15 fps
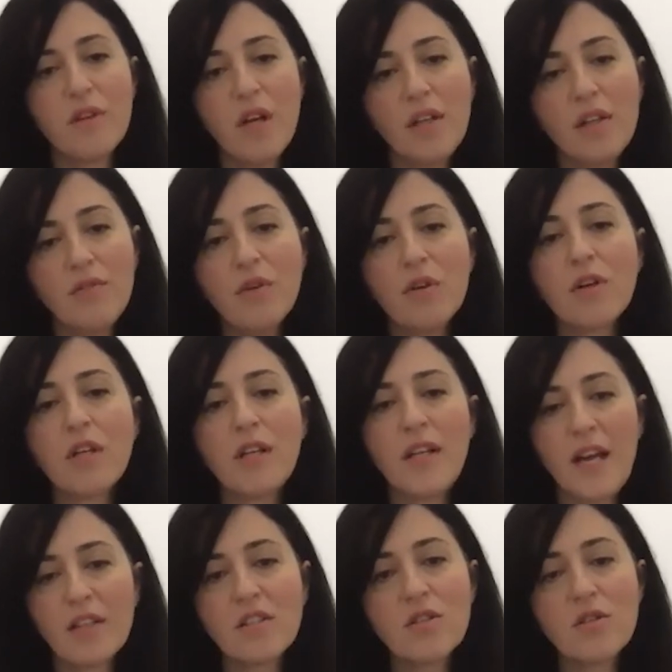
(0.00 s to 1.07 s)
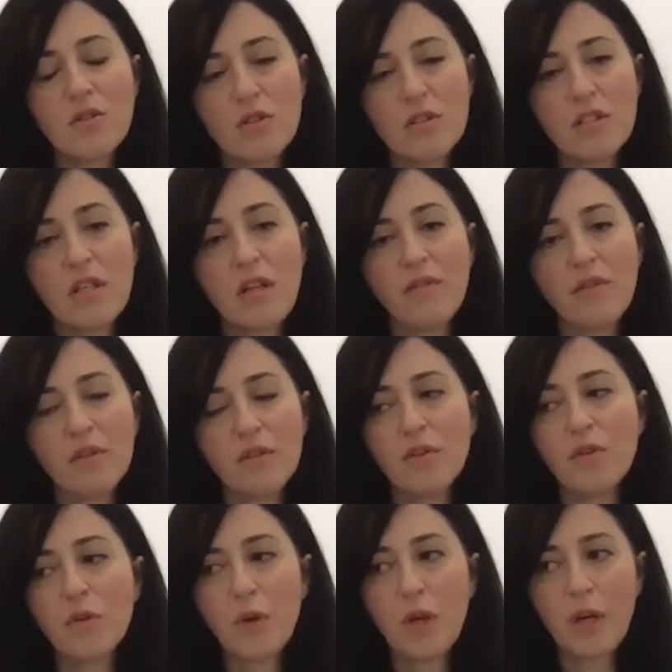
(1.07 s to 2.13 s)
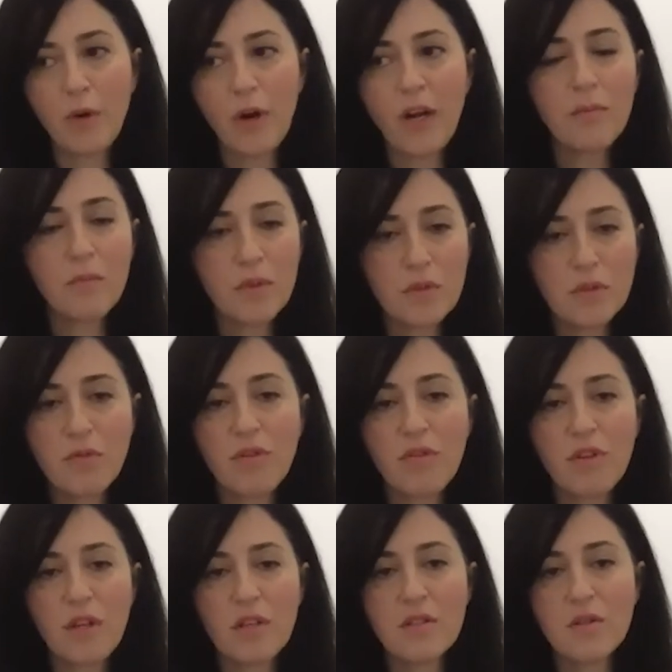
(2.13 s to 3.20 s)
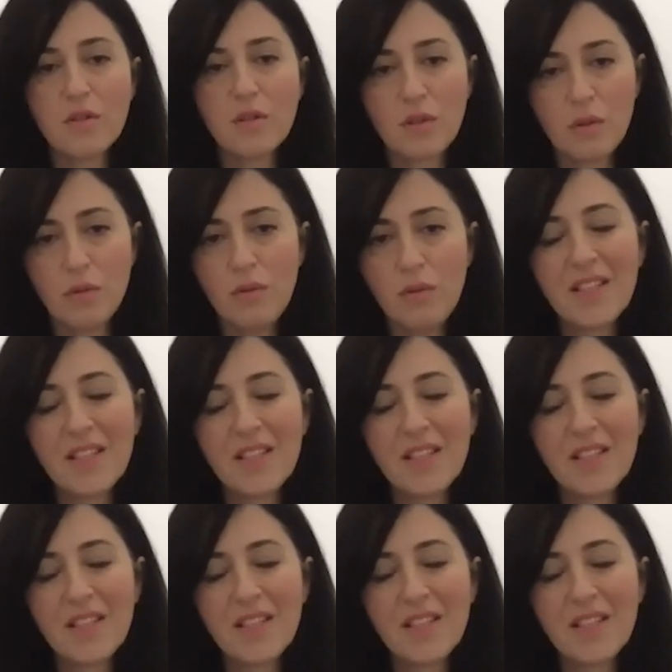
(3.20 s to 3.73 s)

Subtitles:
And if you're connected to yourself, you don't regret most of the things you do.